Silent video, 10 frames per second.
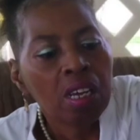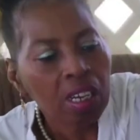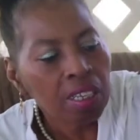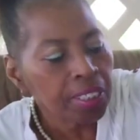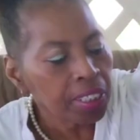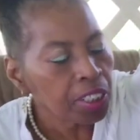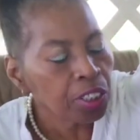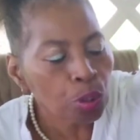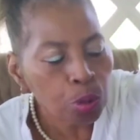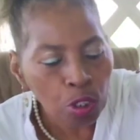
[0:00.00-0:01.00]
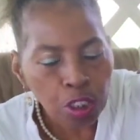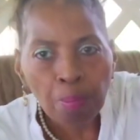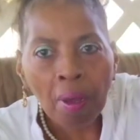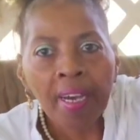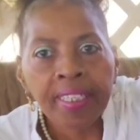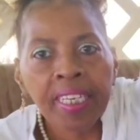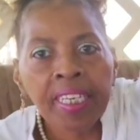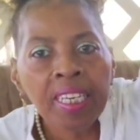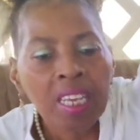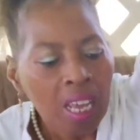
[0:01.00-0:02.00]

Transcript: Uh, this is a crossbody.